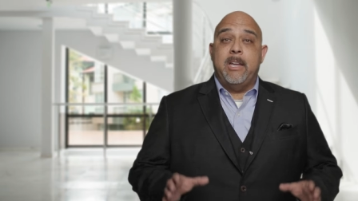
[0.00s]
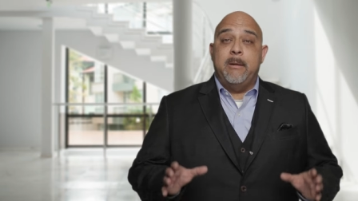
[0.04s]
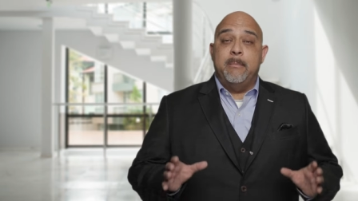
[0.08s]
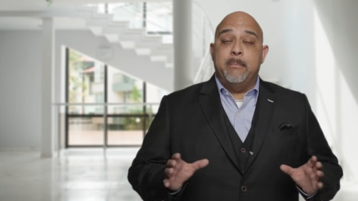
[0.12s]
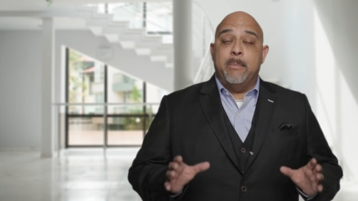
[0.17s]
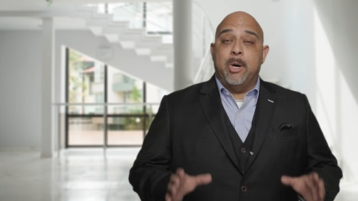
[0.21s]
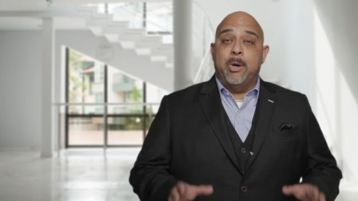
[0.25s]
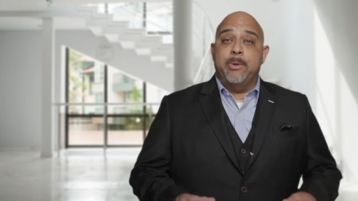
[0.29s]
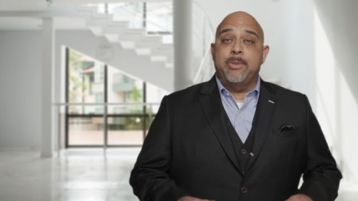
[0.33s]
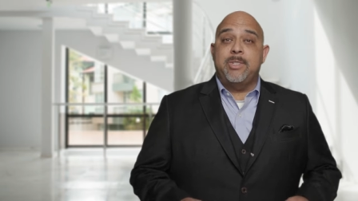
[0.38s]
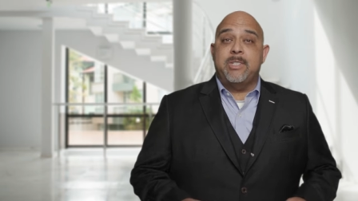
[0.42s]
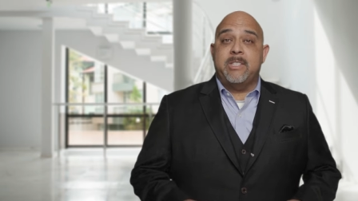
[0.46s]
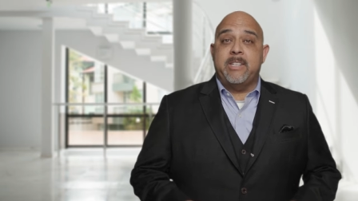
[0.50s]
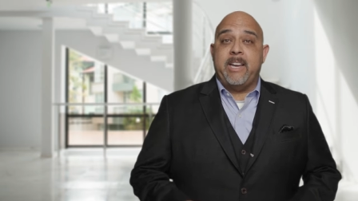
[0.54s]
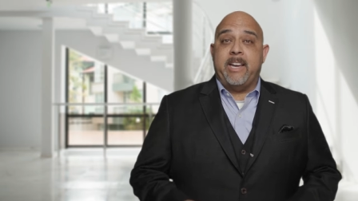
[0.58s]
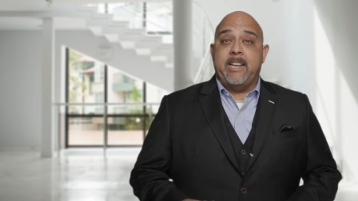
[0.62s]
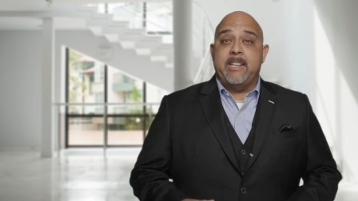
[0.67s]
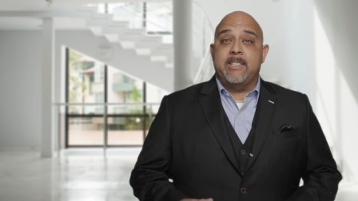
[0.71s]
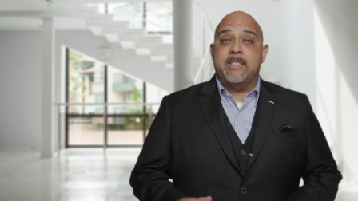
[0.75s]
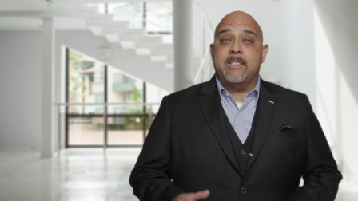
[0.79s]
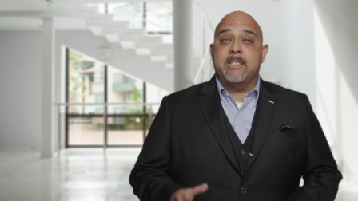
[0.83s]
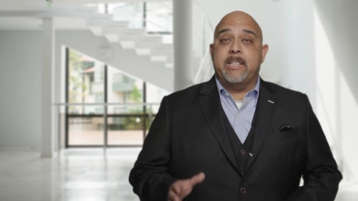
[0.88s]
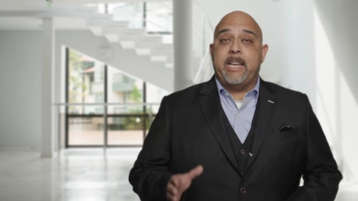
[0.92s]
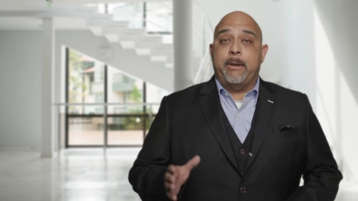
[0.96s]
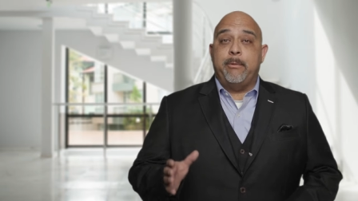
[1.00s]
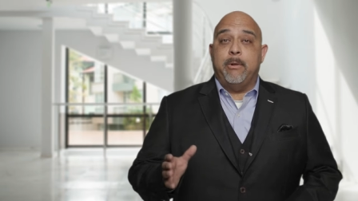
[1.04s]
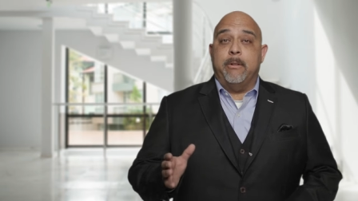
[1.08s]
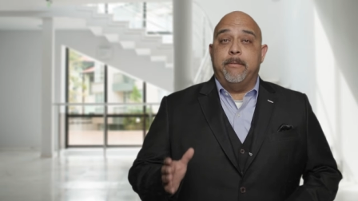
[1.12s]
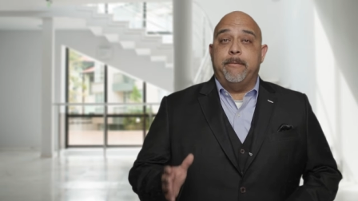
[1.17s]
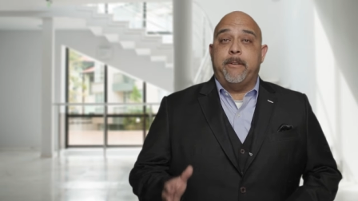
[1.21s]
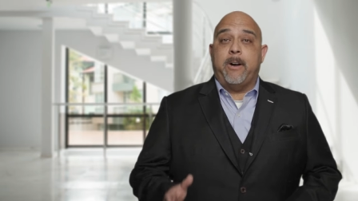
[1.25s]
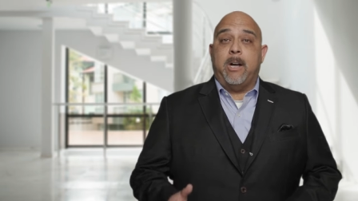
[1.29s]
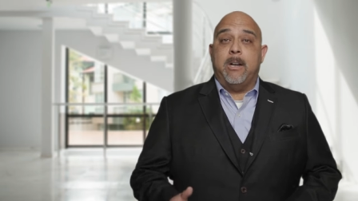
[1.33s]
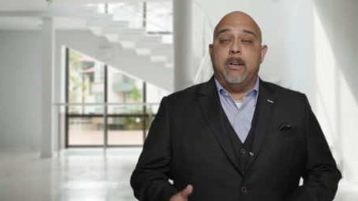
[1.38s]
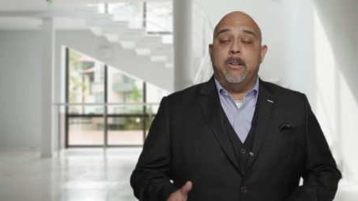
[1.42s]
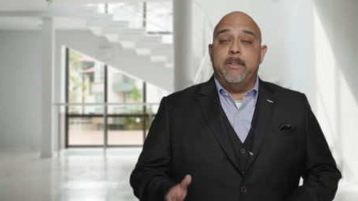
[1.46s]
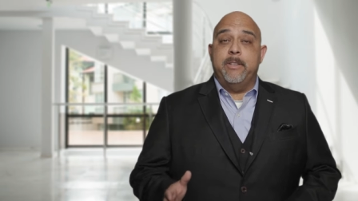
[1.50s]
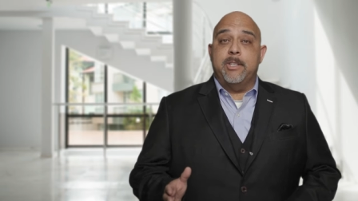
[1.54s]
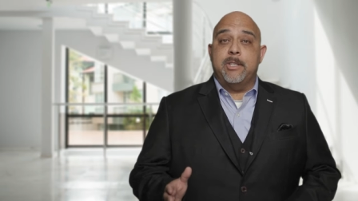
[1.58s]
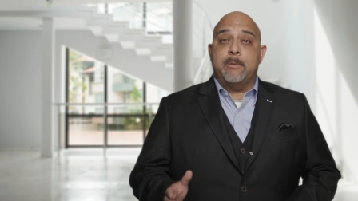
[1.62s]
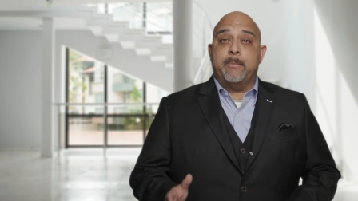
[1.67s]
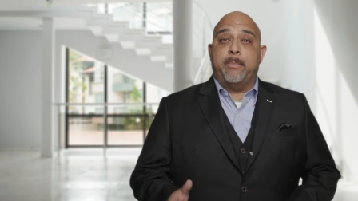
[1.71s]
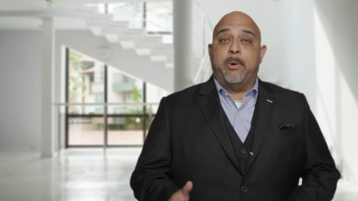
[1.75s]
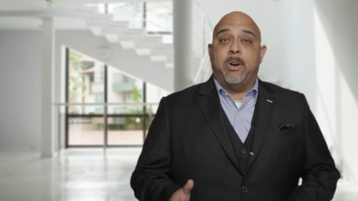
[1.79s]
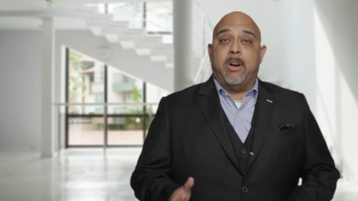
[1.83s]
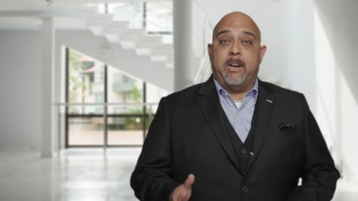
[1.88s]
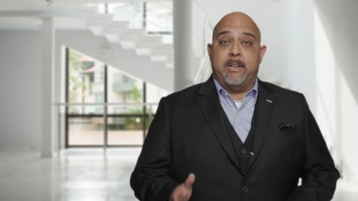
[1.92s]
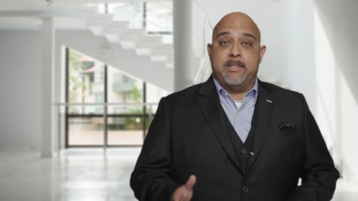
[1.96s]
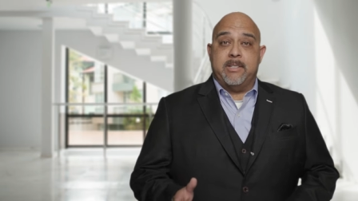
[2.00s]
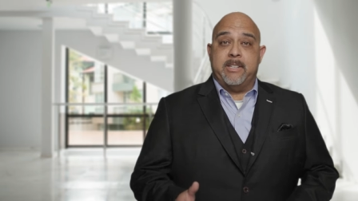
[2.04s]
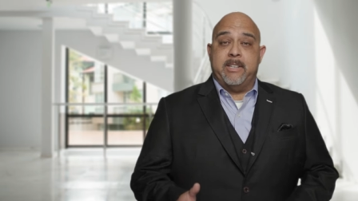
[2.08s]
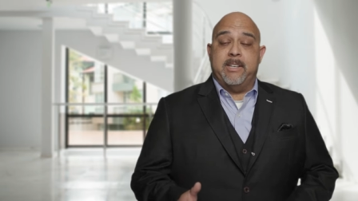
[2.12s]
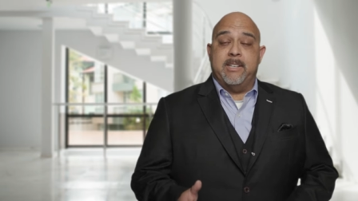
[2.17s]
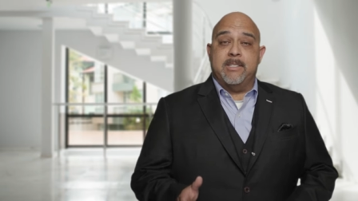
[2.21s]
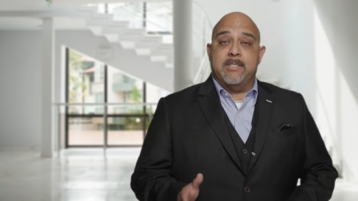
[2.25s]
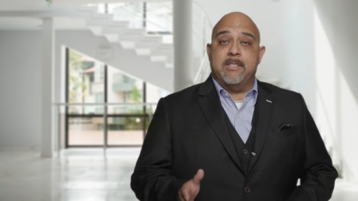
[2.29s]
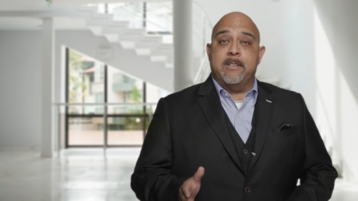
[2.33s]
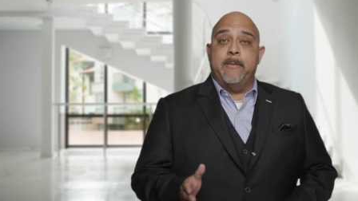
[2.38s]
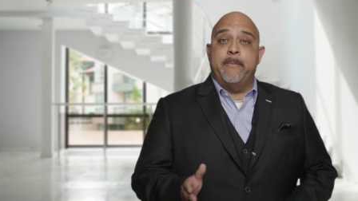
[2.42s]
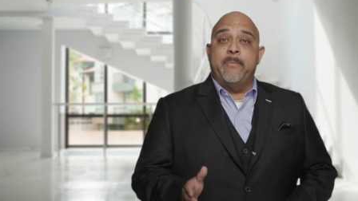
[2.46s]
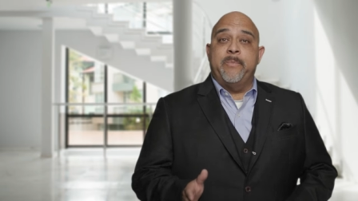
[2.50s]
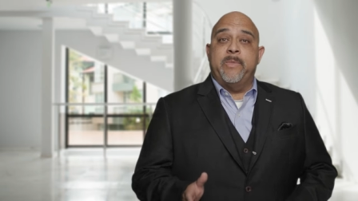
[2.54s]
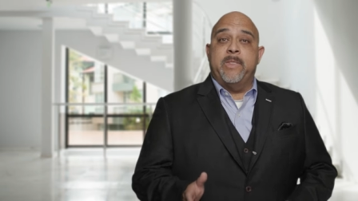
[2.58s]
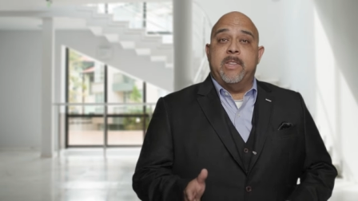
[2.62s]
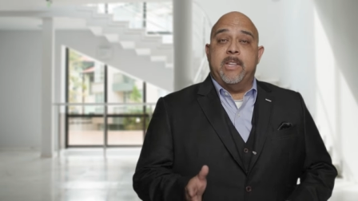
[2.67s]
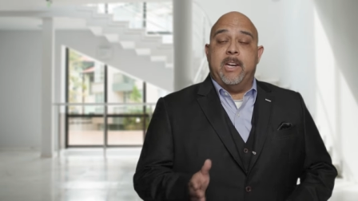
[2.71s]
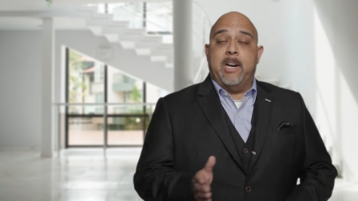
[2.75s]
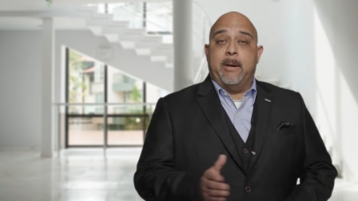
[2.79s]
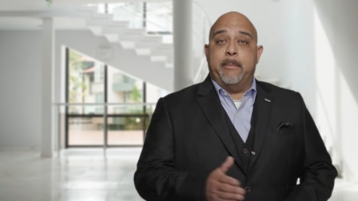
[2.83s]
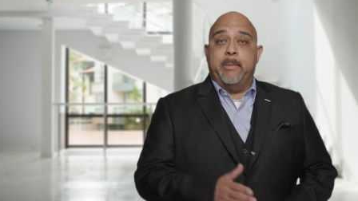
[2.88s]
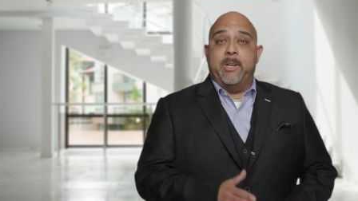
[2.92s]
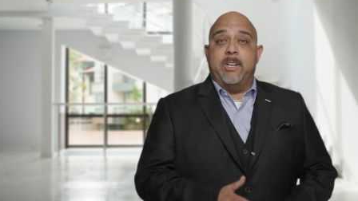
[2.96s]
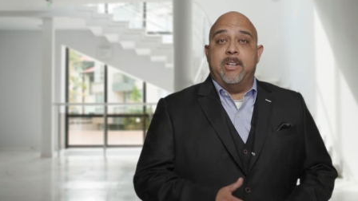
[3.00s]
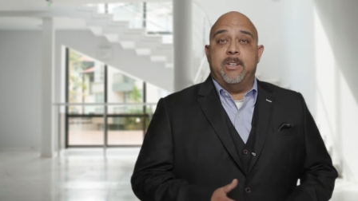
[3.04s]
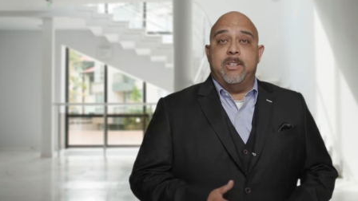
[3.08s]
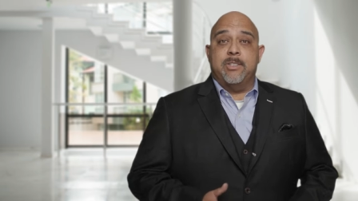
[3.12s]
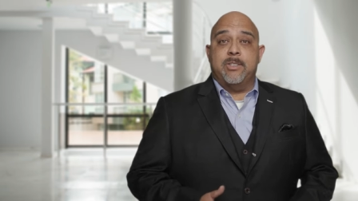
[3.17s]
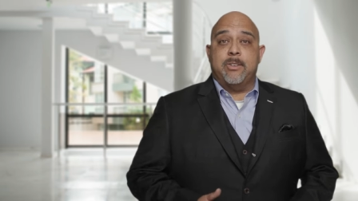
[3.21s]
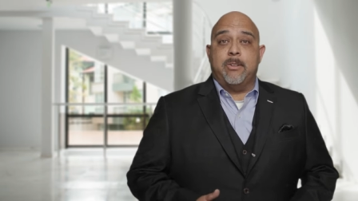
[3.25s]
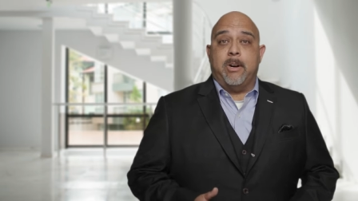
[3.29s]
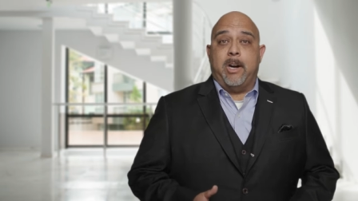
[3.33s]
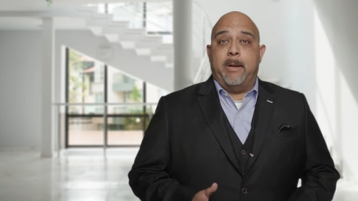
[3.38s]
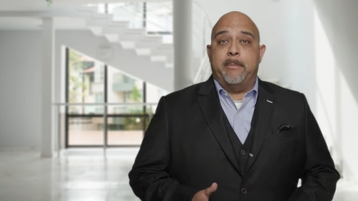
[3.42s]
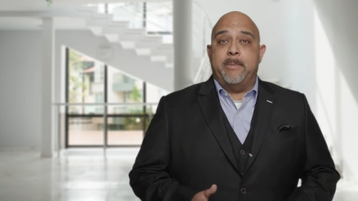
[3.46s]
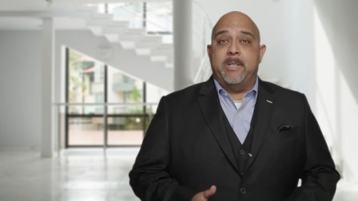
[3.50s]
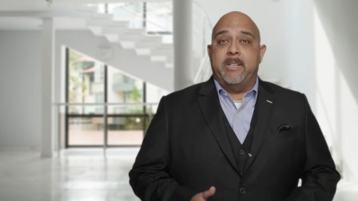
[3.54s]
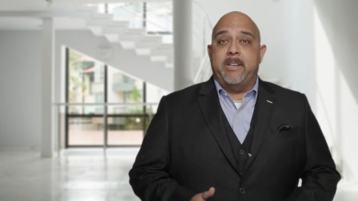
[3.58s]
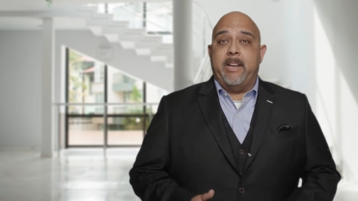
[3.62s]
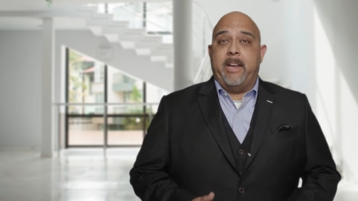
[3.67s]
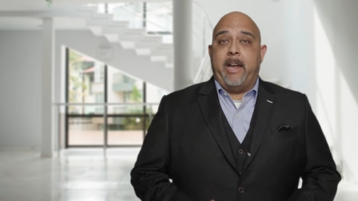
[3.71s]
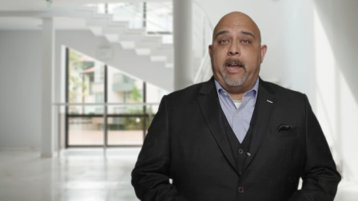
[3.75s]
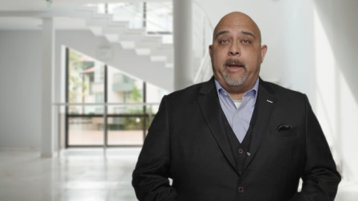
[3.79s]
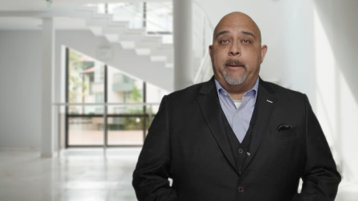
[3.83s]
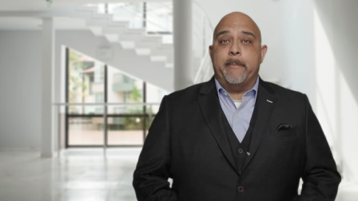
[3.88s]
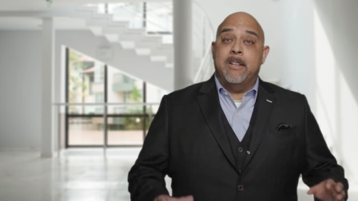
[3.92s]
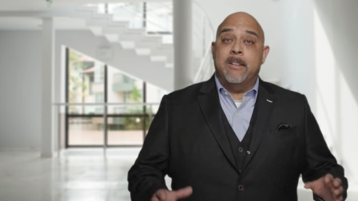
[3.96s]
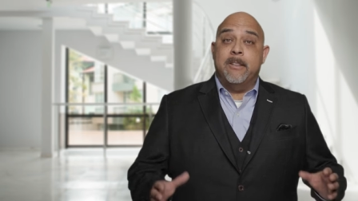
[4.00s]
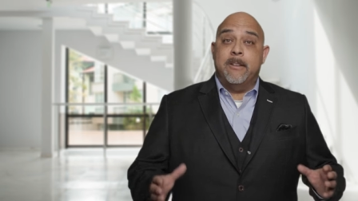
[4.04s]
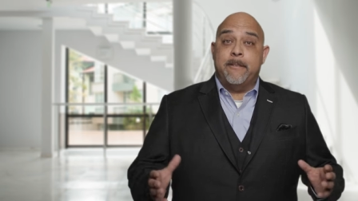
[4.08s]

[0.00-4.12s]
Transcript: in most states, they will follow this process that I'm going to describe today.